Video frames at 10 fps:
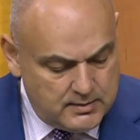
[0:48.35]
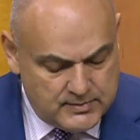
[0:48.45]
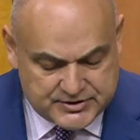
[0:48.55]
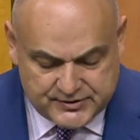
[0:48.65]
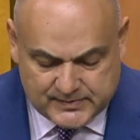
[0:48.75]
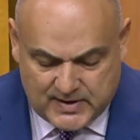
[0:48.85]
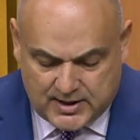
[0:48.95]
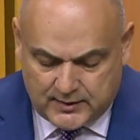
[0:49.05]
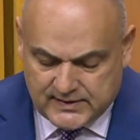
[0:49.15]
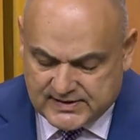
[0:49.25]
Mr.
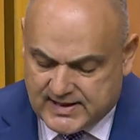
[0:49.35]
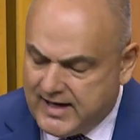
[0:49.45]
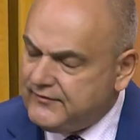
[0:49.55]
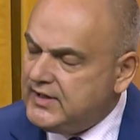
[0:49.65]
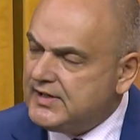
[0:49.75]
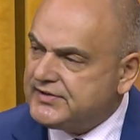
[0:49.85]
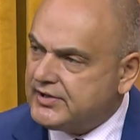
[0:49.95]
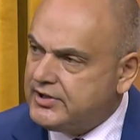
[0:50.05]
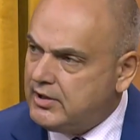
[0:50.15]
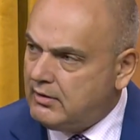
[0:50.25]
Speaker, the safety and
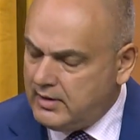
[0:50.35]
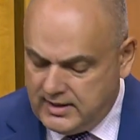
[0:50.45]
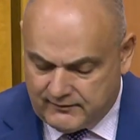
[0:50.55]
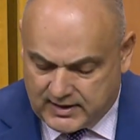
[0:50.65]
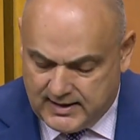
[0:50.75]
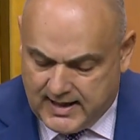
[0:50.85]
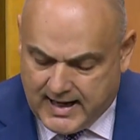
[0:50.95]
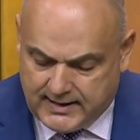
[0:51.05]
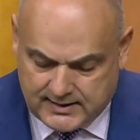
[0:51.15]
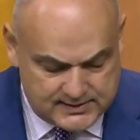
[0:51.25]
security of
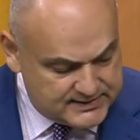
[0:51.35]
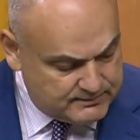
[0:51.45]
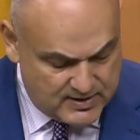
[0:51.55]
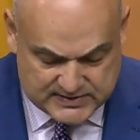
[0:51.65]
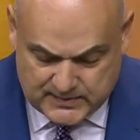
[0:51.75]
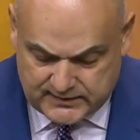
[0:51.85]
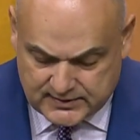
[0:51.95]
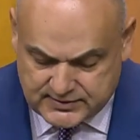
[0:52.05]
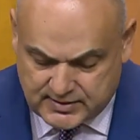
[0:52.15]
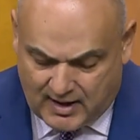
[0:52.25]
Canadians must be the
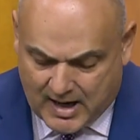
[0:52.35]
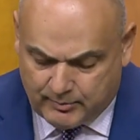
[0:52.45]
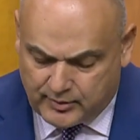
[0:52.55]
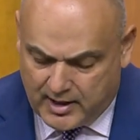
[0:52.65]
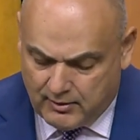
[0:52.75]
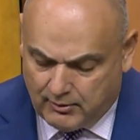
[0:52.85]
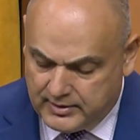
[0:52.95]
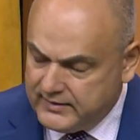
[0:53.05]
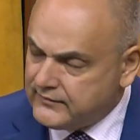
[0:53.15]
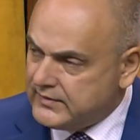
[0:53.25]
top
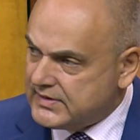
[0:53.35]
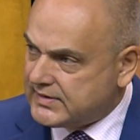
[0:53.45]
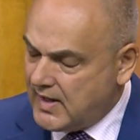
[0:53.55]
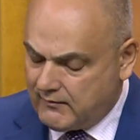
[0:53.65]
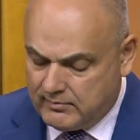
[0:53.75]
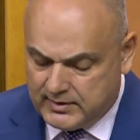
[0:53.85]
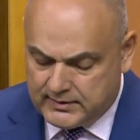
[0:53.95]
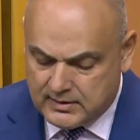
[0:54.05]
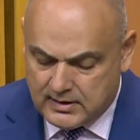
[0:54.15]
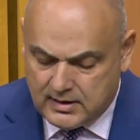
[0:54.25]
priority for this government.
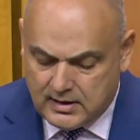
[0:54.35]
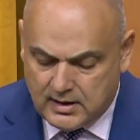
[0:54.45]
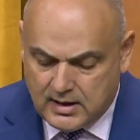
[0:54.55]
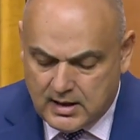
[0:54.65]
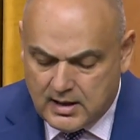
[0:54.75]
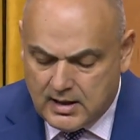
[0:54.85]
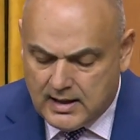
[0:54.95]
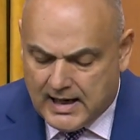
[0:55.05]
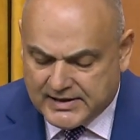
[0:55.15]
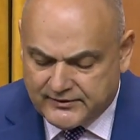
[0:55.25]

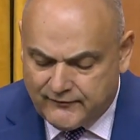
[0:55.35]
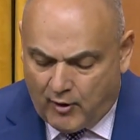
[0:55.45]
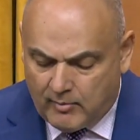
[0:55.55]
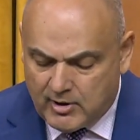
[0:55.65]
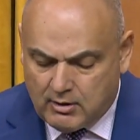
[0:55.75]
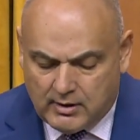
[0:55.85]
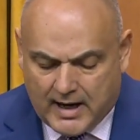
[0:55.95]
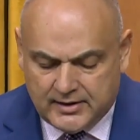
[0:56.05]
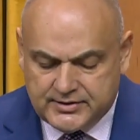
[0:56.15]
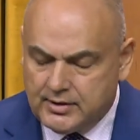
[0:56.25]
As a former
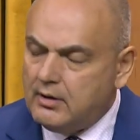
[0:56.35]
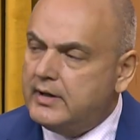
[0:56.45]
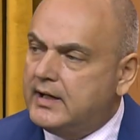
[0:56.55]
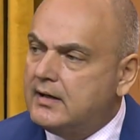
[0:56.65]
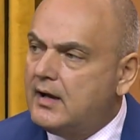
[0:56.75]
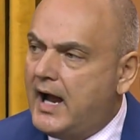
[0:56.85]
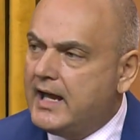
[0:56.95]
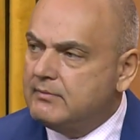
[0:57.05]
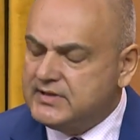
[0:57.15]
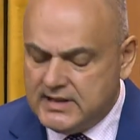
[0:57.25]
Crown attorney, I
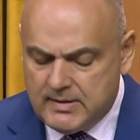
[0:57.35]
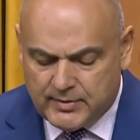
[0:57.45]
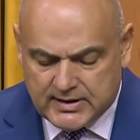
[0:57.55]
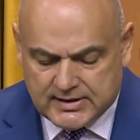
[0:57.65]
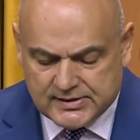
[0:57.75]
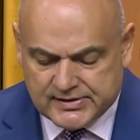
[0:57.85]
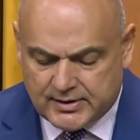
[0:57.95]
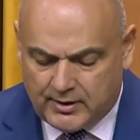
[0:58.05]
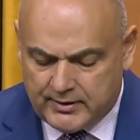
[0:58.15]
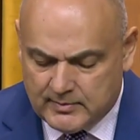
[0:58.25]
am deeply
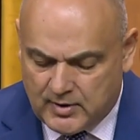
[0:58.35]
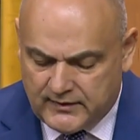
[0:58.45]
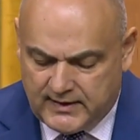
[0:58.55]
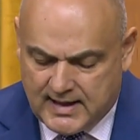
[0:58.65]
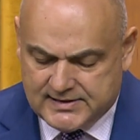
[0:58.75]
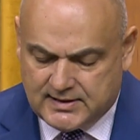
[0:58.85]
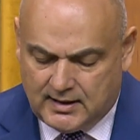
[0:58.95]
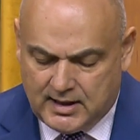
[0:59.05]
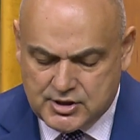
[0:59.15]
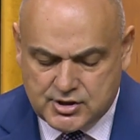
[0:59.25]
concerned about the
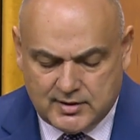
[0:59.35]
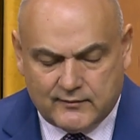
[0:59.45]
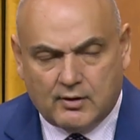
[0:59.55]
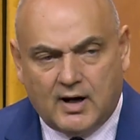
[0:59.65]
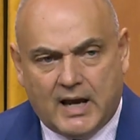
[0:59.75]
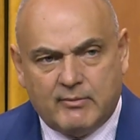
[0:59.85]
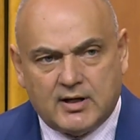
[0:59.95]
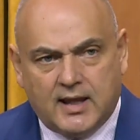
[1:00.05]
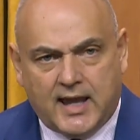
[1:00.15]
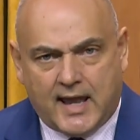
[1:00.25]
escalation of crime in
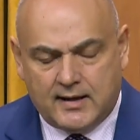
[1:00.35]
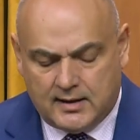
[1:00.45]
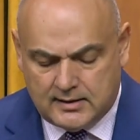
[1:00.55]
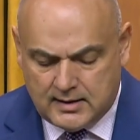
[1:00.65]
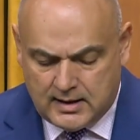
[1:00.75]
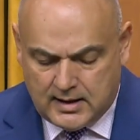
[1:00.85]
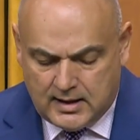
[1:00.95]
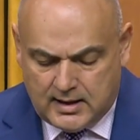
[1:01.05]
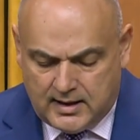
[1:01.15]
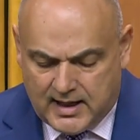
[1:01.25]
Canada,
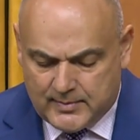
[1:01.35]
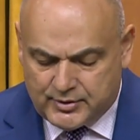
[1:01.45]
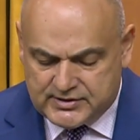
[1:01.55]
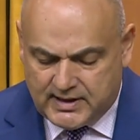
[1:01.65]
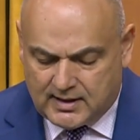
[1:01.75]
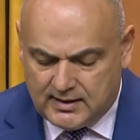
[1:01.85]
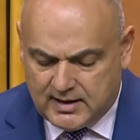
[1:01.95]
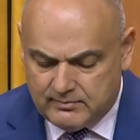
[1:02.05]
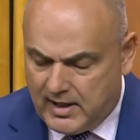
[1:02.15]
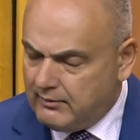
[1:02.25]
and particularly
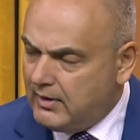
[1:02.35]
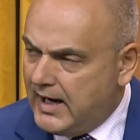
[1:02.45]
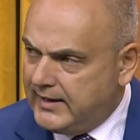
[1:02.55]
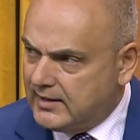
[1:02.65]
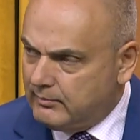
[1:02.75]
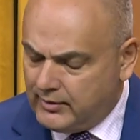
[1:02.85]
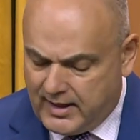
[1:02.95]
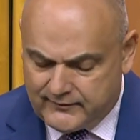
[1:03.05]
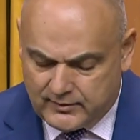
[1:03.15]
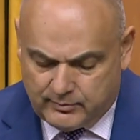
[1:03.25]
in my riding of
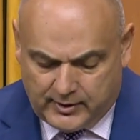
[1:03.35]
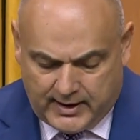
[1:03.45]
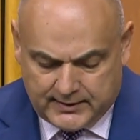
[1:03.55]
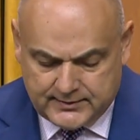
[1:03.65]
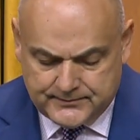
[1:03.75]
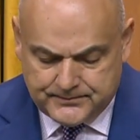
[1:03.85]
Brantford-Brant.